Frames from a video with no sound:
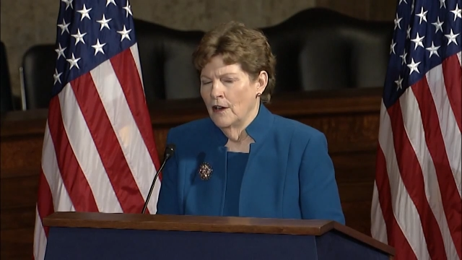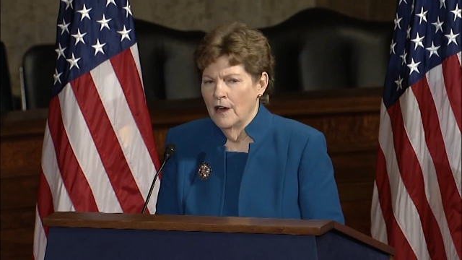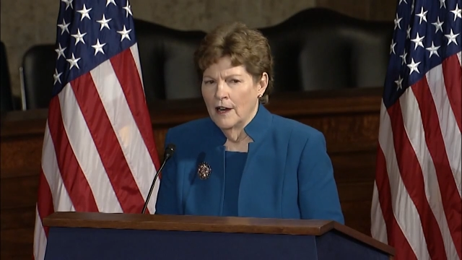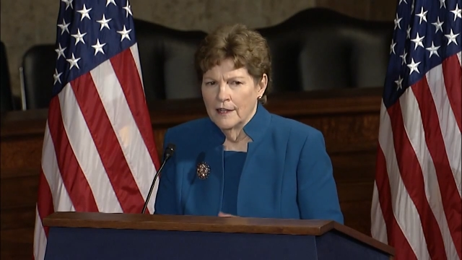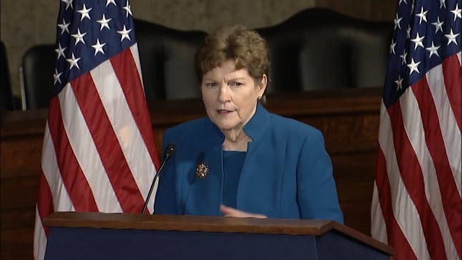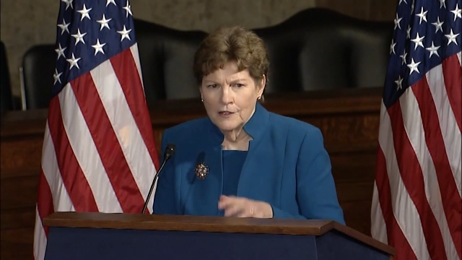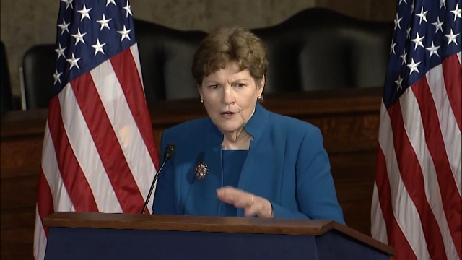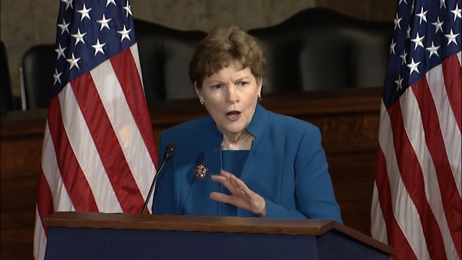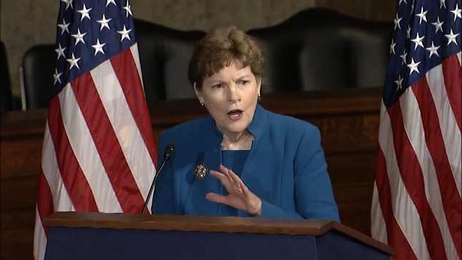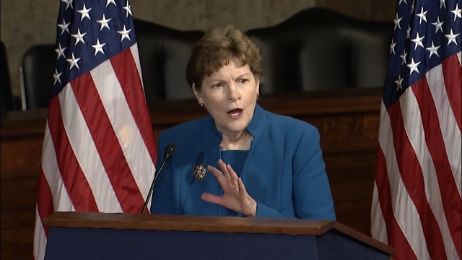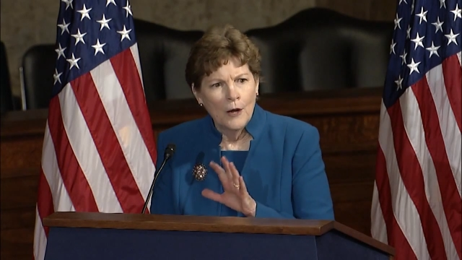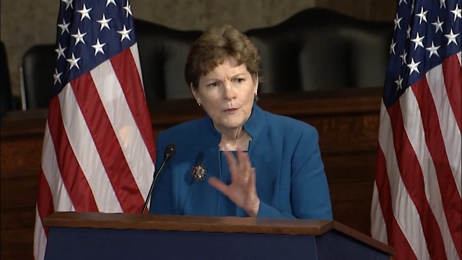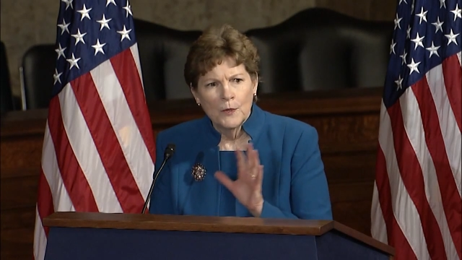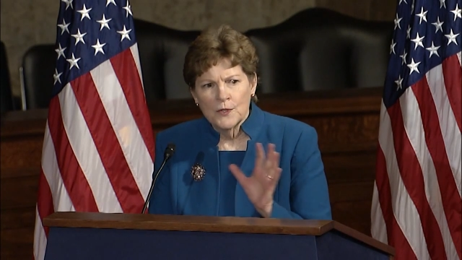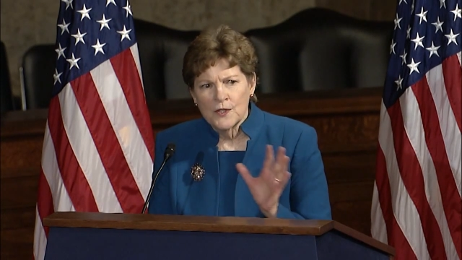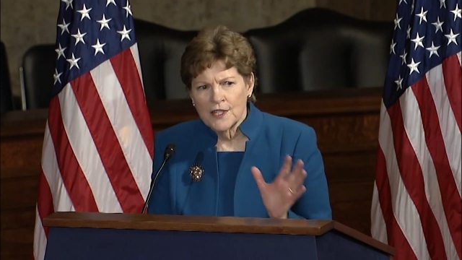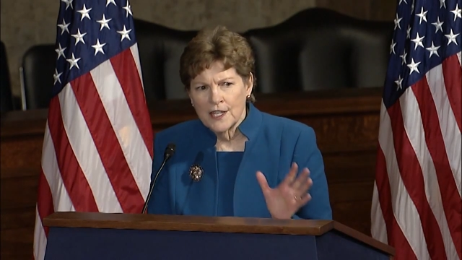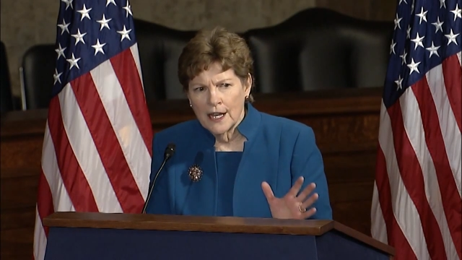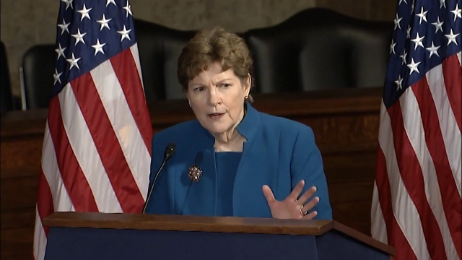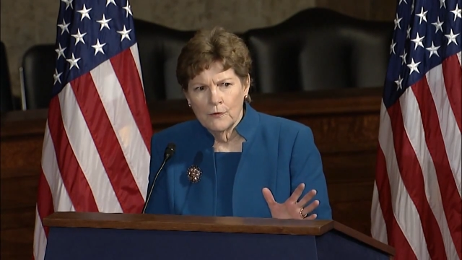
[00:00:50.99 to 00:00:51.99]
on
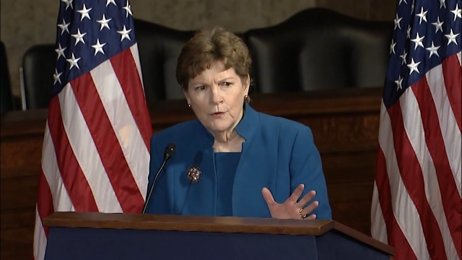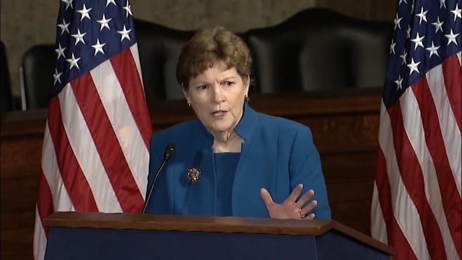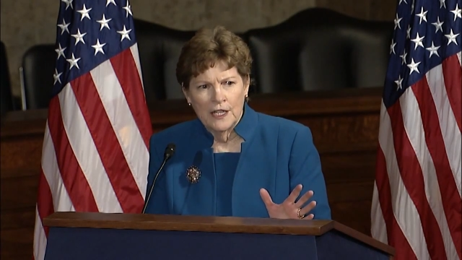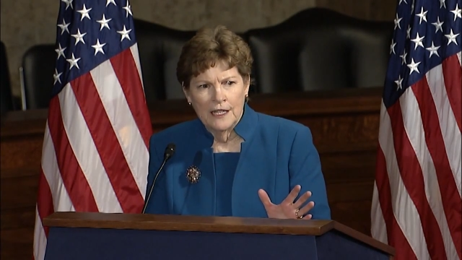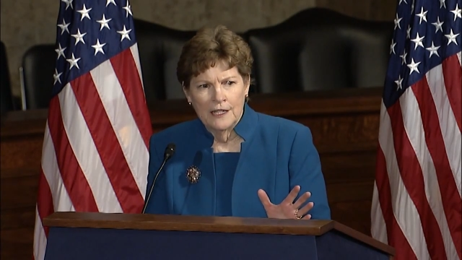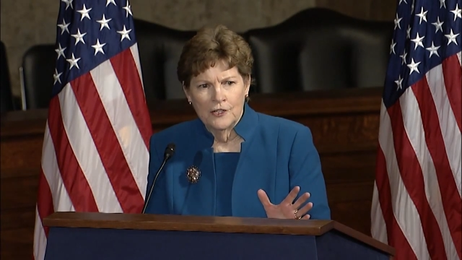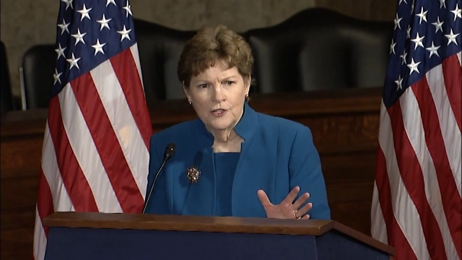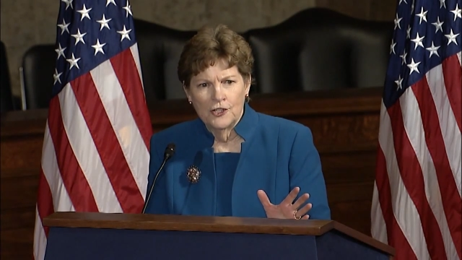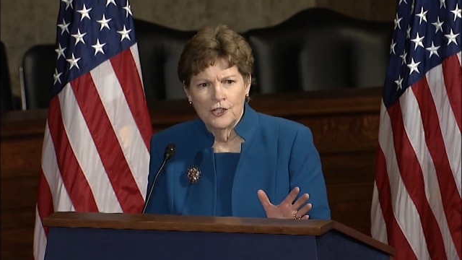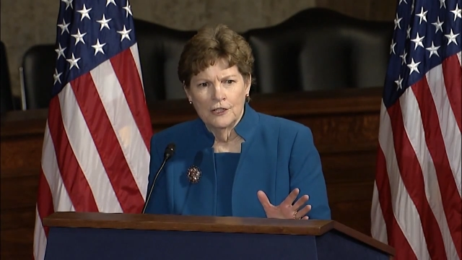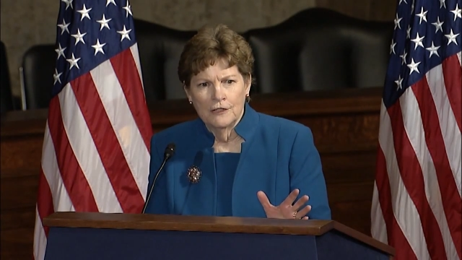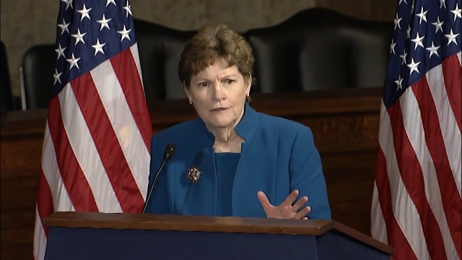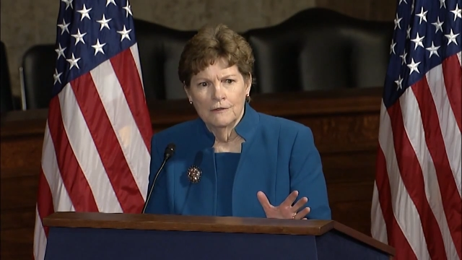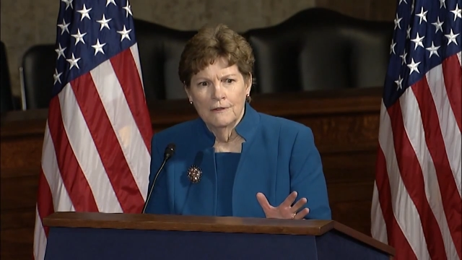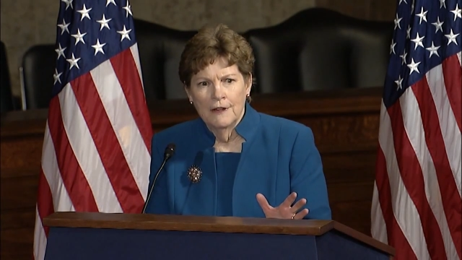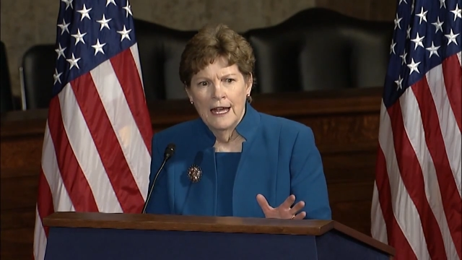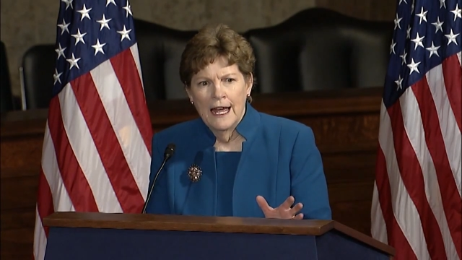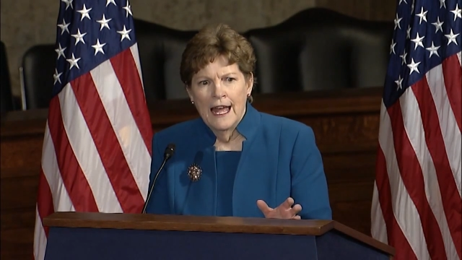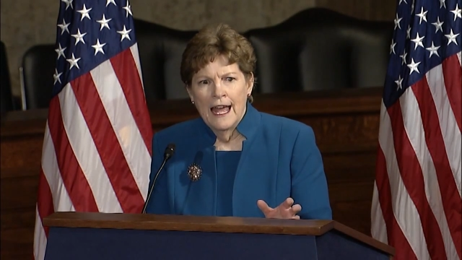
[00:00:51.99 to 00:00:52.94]
almost every issue.